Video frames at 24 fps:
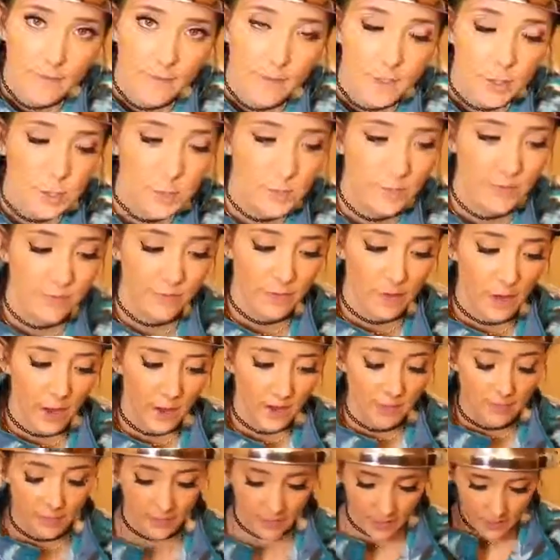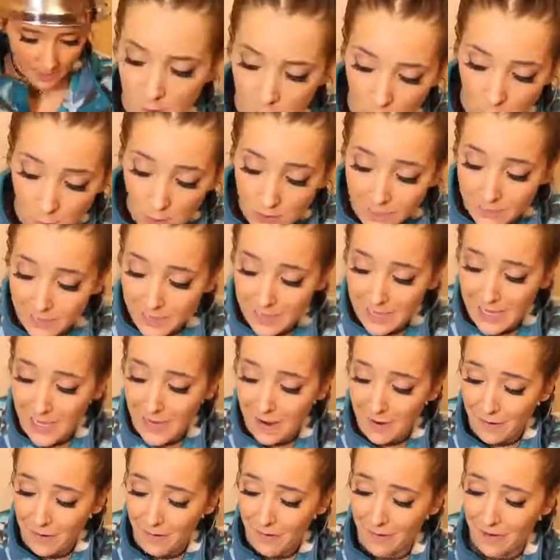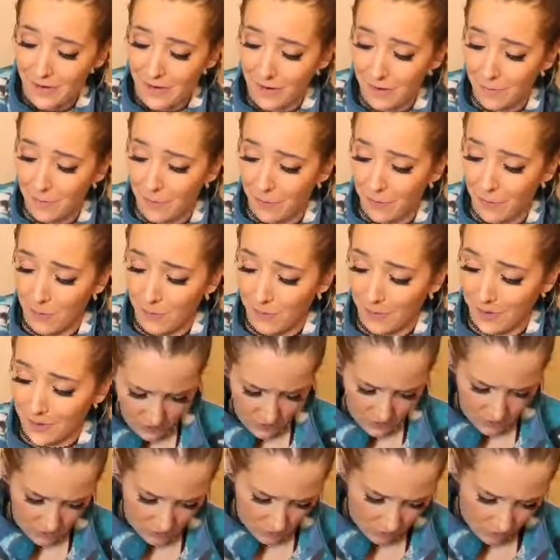This should be fine, right? Don't even care anymore. It's